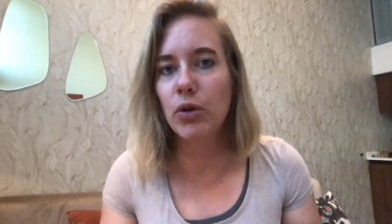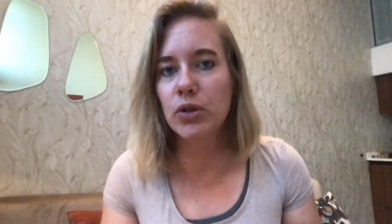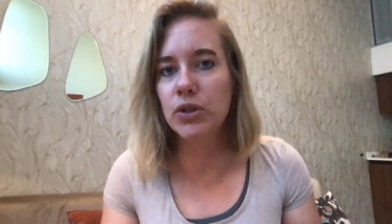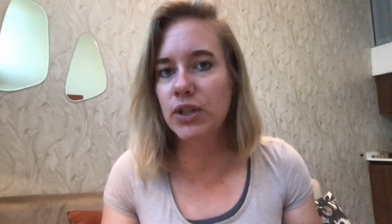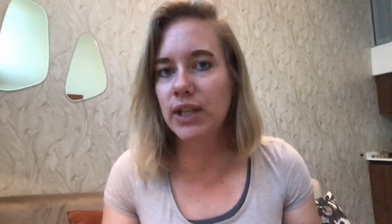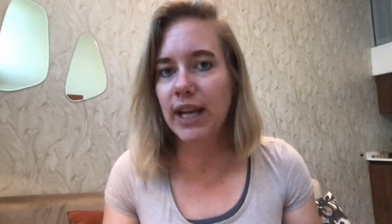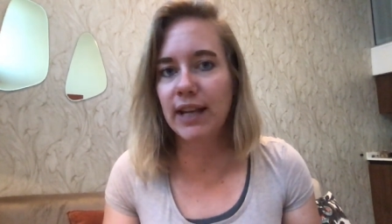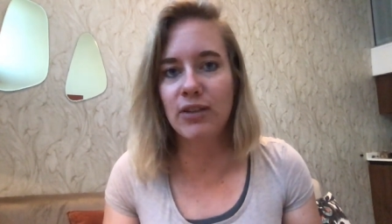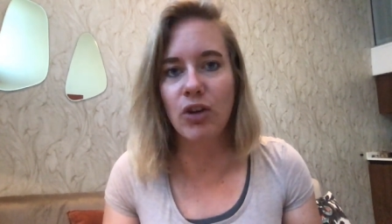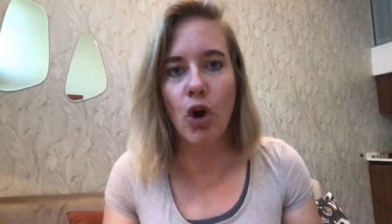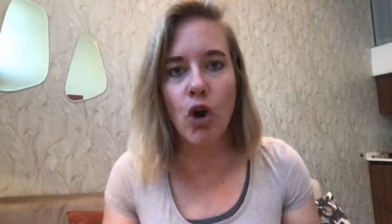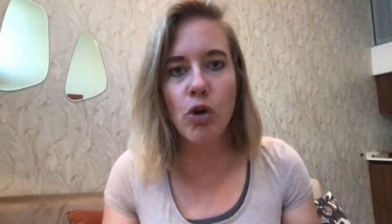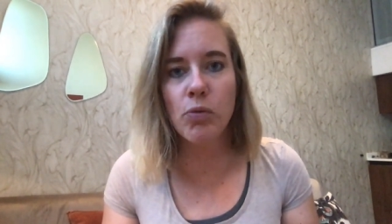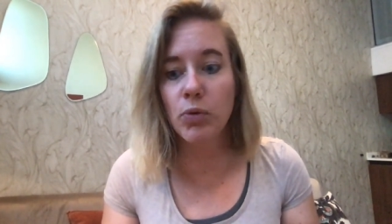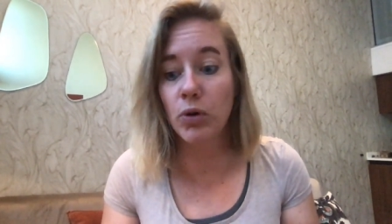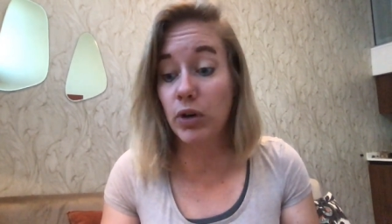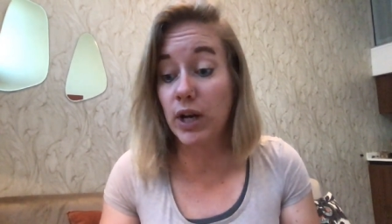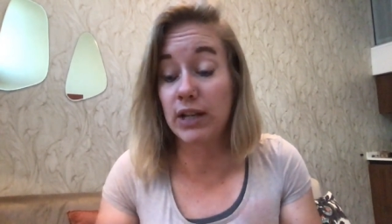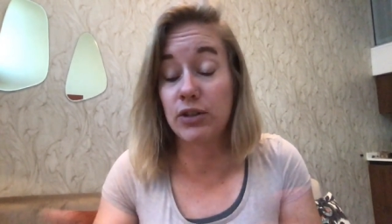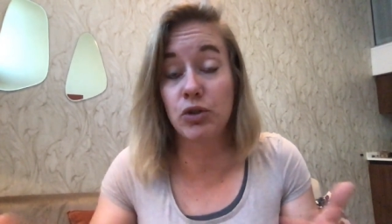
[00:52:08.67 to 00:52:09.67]
or to get
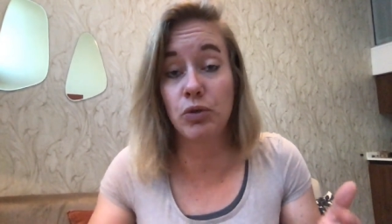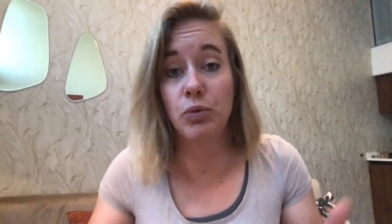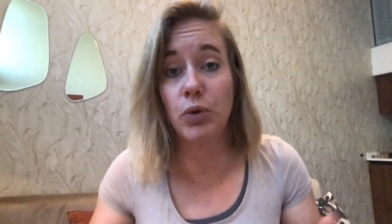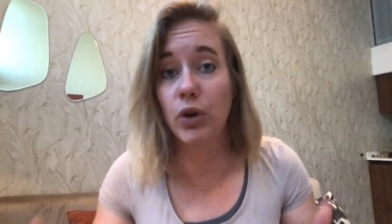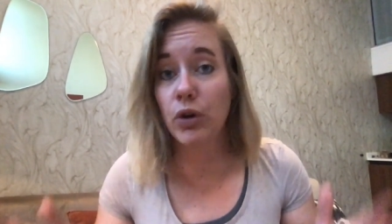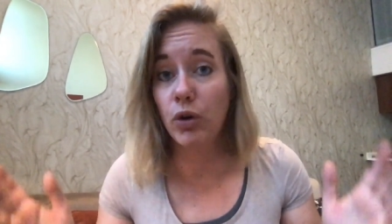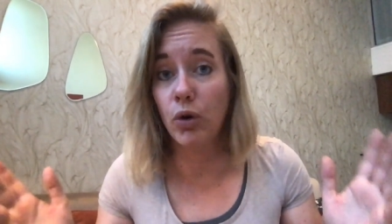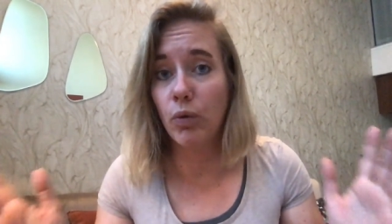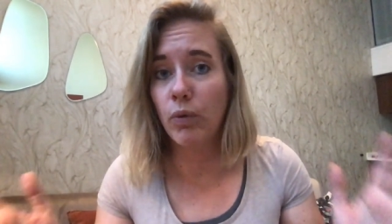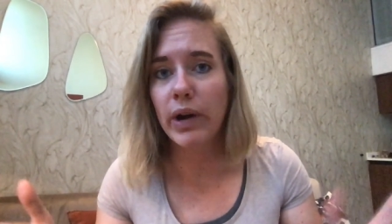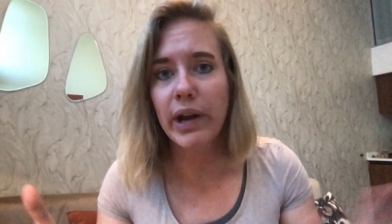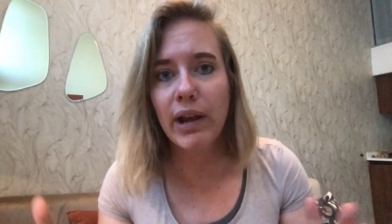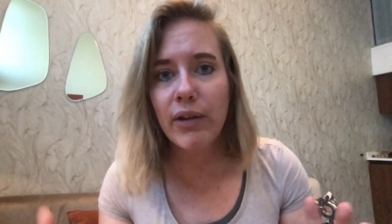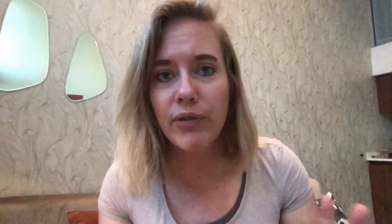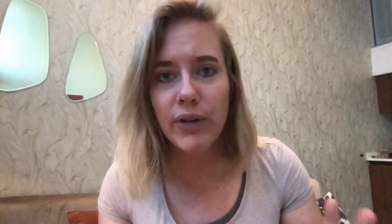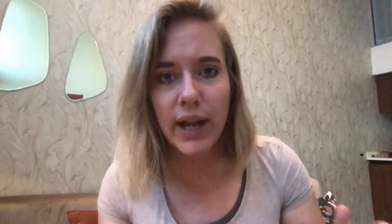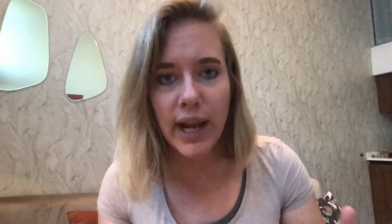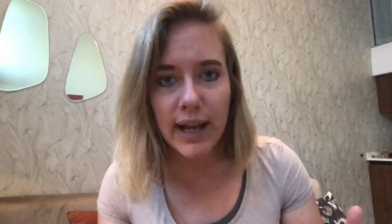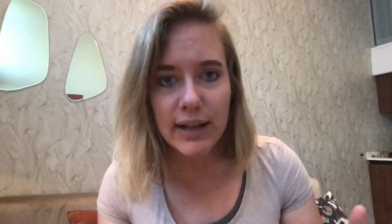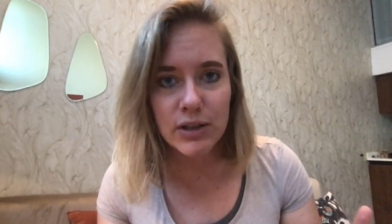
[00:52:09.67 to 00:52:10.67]
home or get to work or
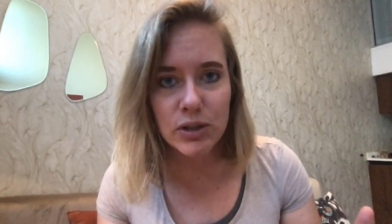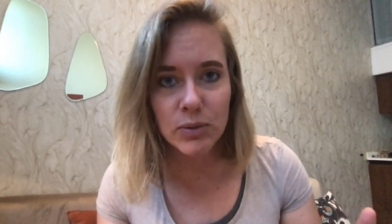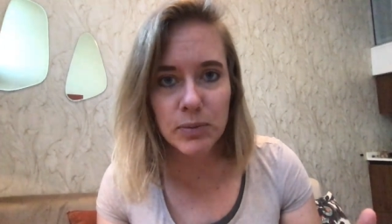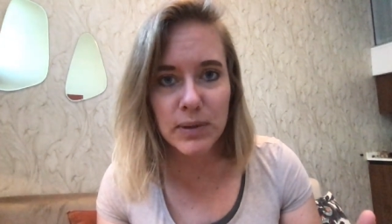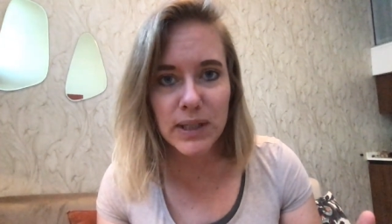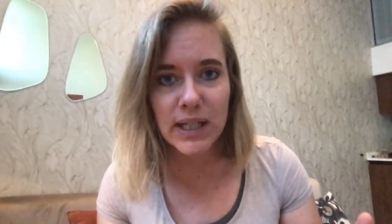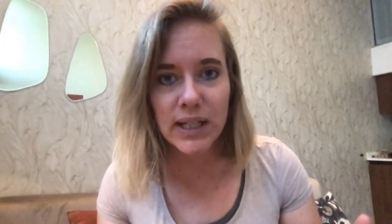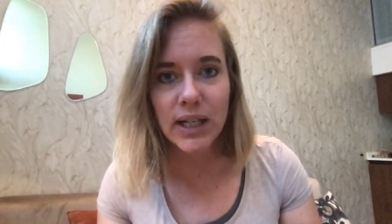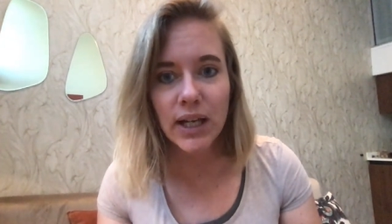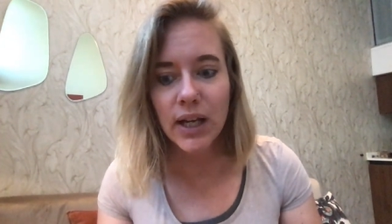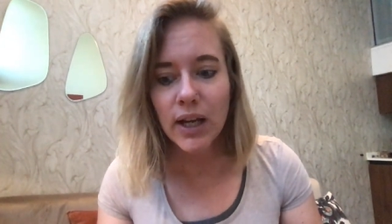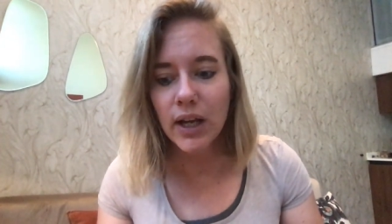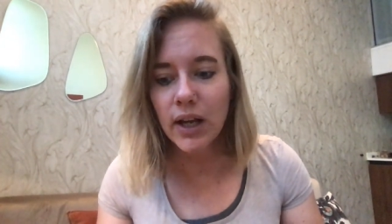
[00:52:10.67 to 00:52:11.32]
whatever they had to be.